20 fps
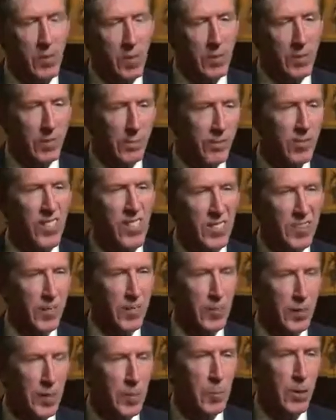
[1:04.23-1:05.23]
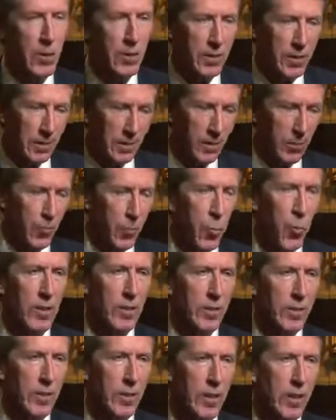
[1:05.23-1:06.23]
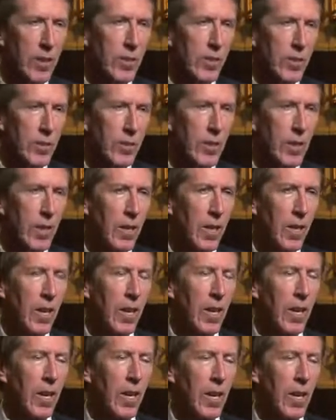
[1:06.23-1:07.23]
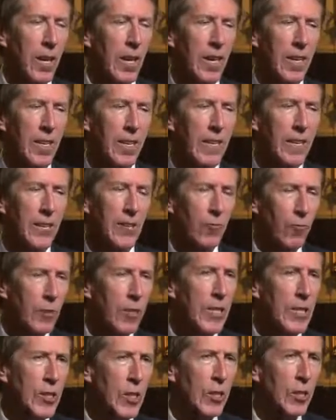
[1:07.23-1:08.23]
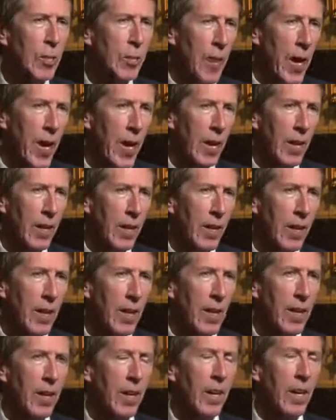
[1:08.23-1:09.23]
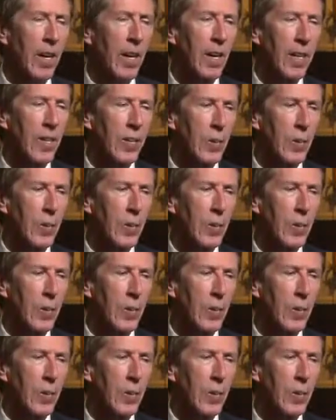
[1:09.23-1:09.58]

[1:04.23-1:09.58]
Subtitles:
not physically, but the presentation. And it really took me back. I